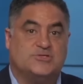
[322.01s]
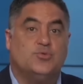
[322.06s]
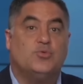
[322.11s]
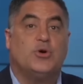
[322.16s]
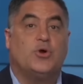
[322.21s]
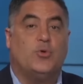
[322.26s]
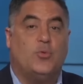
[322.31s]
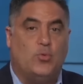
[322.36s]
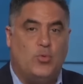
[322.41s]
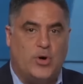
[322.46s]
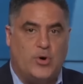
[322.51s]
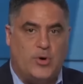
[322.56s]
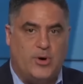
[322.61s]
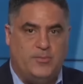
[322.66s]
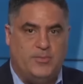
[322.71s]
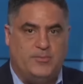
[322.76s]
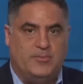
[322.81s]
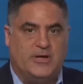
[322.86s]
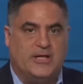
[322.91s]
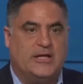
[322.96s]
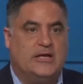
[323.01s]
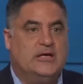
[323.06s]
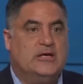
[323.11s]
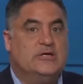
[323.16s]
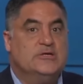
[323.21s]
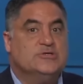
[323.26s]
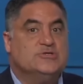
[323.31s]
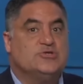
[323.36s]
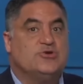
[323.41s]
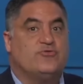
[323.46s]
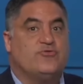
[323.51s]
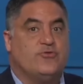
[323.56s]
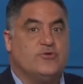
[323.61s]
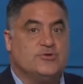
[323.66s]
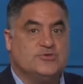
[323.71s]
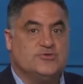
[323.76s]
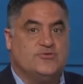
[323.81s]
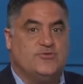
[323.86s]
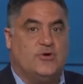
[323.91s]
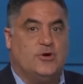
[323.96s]
So what do, what do I mean by that? So
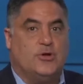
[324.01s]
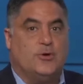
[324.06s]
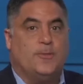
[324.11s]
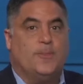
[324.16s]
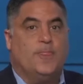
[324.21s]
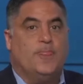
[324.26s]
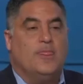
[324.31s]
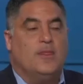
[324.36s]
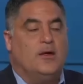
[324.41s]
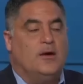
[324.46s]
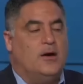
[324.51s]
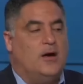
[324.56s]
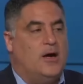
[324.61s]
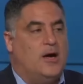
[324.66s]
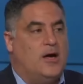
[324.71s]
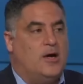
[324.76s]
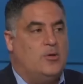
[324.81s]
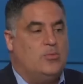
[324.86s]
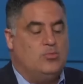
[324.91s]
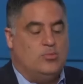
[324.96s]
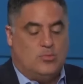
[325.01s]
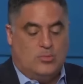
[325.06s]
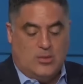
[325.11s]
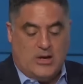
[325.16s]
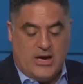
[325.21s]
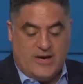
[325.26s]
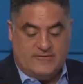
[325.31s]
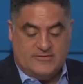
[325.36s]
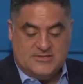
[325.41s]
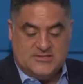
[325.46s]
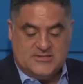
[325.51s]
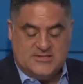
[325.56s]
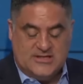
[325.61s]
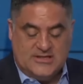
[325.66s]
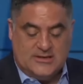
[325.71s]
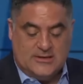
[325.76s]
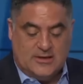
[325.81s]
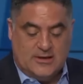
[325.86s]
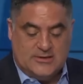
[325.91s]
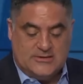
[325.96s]
first of all, um, having
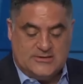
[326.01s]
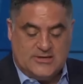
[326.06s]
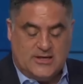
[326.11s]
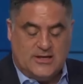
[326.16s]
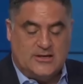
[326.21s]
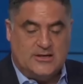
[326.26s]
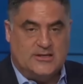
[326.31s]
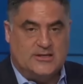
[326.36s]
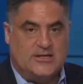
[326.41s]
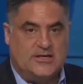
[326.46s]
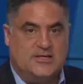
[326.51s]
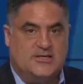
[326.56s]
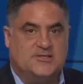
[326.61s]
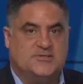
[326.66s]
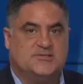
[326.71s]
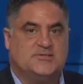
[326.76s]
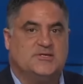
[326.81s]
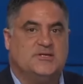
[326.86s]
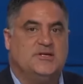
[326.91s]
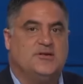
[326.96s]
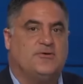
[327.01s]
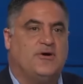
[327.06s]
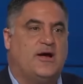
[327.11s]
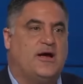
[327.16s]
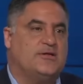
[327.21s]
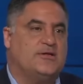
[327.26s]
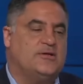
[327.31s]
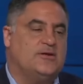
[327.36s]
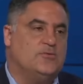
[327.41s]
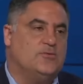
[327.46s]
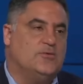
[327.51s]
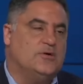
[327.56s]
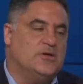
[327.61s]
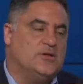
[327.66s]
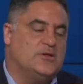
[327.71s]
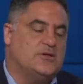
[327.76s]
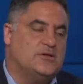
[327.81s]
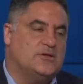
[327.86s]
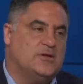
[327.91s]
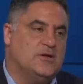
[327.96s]
seen a ton of these interacting
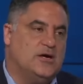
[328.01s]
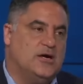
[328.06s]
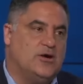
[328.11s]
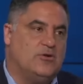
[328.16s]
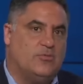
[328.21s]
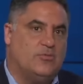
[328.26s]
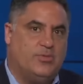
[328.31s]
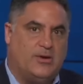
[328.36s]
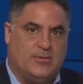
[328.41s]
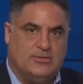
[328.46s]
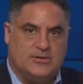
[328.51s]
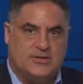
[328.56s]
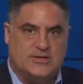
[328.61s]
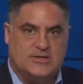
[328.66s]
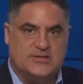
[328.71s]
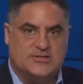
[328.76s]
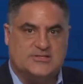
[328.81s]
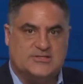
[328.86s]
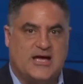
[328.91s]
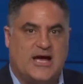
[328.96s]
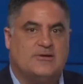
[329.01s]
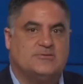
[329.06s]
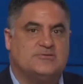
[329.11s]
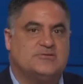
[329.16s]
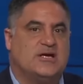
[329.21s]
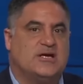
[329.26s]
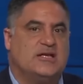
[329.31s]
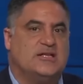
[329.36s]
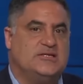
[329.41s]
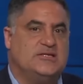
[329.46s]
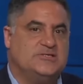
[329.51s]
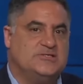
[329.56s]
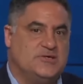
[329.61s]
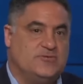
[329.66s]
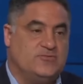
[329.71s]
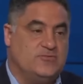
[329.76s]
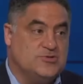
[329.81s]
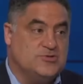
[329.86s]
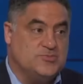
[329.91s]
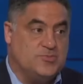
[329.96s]
with uh, Republicans outside of these
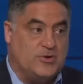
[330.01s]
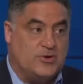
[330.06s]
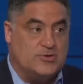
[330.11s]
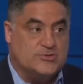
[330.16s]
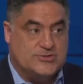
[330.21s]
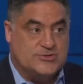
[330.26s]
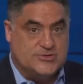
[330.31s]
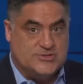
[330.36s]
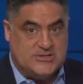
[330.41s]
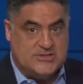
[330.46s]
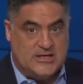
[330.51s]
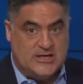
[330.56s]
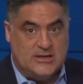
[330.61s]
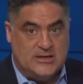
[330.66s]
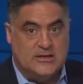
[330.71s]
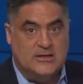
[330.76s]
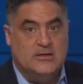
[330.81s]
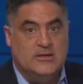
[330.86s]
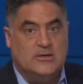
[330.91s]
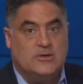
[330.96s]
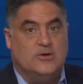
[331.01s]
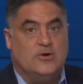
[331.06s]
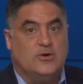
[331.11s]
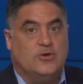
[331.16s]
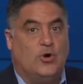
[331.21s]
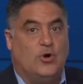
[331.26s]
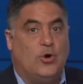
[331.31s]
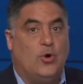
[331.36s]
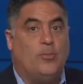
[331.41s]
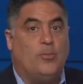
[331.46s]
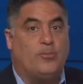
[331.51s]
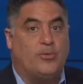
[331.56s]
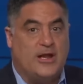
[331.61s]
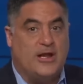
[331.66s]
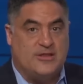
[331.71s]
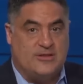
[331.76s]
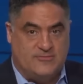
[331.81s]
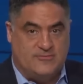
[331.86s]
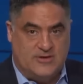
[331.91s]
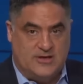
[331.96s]
interviews, but also seeing the whole
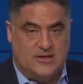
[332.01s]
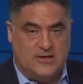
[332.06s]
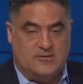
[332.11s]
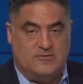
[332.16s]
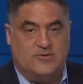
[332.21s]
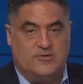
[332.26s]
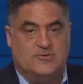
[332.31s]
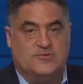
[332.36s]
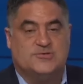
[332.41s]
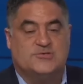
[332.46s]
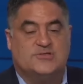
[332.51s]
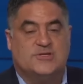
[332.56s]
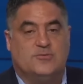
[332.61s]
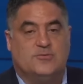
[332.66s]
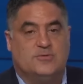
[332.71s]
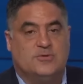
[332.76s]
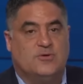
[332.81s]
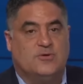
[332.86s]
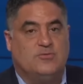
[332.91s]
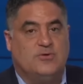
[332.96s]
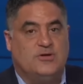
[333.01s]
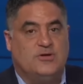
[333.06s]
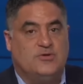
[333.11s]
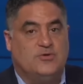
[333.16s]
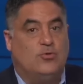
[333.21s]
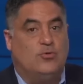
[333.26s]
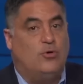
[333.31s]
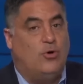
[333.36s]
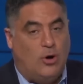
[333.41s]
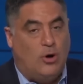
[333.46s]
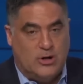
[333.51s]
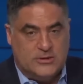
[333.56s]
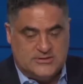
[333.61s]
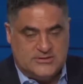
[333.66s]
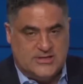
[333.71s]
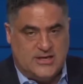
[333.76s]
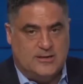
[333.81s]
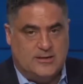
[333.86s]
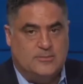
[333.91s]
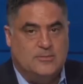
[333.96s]
breadth of the interviews that, that we do all the
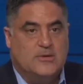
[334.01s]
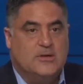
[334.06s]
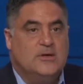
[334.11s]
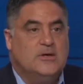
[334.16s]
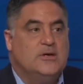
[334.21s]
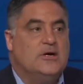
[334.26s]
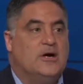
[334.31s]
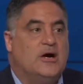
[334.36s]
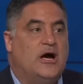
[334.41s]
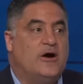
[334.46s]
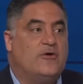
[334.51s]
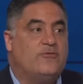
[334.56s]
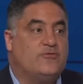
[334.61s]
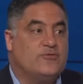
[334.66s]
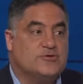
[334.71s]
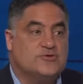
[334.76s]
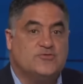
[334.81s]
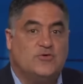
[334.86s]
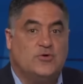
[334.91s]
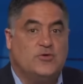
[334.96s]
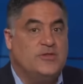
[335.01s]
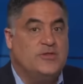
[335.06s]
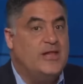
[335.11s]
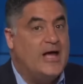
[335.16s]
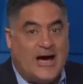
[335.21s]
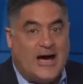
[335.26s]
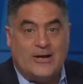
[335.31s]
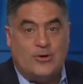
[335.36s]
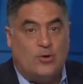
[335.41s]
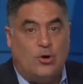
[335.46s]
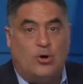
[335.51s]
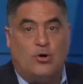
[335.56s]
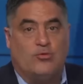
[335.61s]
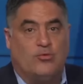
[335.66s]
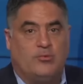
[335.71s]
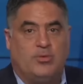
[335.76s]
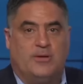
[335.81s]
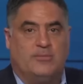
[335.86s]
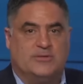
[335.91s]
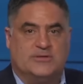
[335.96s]
time. Uh, first of all, not all
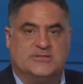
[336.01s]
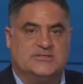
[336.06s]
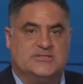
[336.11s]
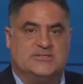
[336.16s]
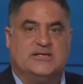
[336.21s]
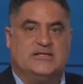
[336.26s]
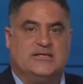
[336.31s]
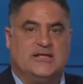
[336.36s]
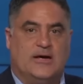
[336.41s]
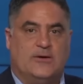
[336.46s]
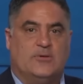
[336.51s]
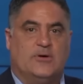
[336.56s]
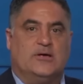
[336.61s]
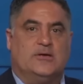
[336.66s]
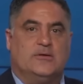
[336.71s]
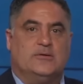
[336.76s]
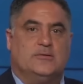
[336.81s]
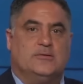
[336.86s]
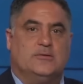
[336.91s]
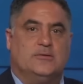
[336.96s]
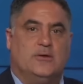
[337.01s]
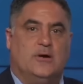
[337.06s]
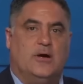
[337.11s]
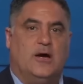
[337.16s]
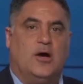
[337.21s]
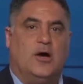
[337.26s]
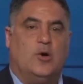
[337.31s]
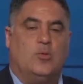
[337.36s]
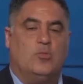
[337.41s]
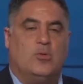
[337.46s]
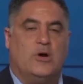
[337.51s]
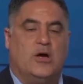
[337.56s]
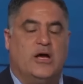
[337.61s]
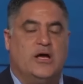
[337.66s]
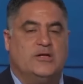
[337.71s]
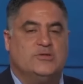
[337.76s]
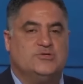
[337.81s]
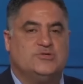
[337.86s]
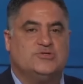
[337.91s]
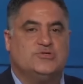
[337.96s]
Republicans think that way. Um,
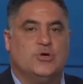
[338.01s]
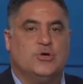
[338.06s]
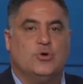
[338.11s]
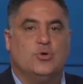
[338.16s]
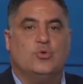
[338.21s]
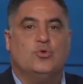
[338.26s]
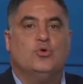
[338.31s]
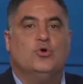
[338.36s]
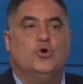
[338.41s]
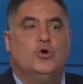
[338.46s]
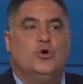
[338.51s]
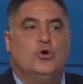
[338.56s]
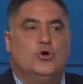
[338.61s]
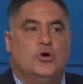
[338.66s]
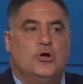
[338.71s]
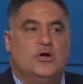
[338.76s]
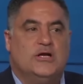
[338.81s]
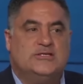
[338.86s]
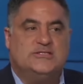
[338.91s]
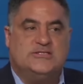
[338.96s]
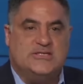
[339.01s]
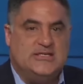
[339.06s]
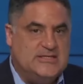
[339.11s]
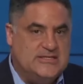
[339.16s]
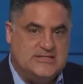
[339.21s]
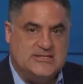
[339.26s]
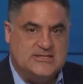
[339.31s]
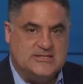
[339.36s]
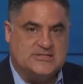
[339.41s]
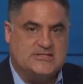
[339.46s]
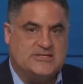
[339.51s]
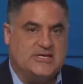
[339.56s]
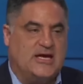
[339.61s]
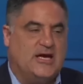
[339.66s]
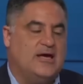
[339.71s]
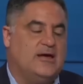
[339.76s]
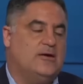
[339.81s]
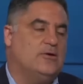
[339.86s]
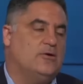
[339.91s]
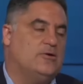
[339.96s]
and so it's easy to
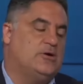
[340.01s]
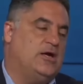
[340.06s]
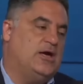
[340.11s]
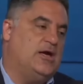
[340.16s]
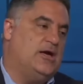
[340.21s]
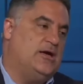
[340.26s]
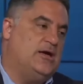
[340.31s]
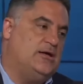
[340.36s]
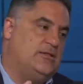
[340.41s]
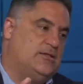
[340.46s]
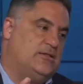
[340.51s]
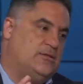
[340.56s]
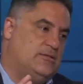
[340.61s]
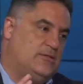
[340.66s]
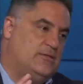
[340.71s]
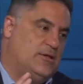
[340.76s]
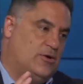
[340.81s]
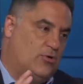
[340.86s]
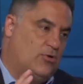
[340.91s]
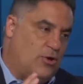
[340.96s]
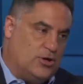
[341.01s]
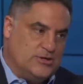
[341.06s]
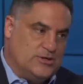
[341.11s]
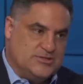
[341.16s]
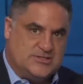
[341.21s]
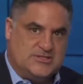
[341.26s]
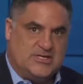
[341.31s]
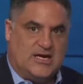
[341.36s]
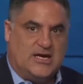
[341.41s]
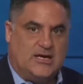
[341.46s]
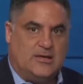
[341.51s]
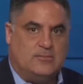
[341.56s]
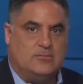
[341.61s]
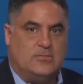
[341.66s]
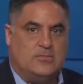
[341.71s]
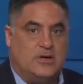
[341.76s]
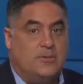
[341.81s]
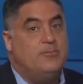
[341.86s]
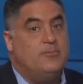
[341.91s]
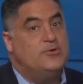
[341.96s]
say, okay, they're all the same.
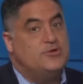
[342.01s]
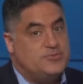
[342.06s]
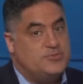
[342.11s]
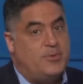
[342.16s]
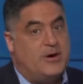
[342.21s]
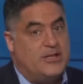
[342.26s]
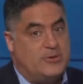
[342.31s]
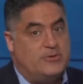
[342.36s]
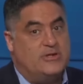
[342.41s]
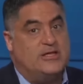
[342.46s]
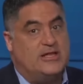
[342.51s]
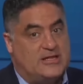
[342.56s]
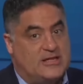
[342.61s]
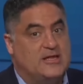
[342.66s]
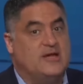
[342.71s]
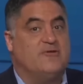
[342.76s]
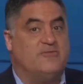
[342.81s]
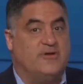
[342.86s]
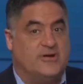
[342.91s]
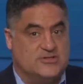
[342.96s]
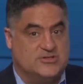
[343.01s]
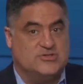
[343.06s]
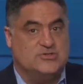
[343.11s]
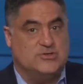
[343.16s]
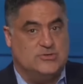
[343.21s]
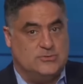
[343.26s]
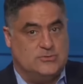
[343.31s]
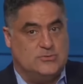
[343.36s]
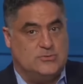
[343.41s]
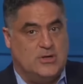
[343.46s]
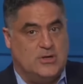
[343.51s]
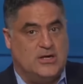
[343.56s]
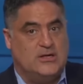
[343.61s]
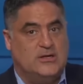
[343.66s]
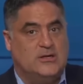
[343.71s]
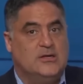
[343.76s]
And which, by the way, they think of us too, right?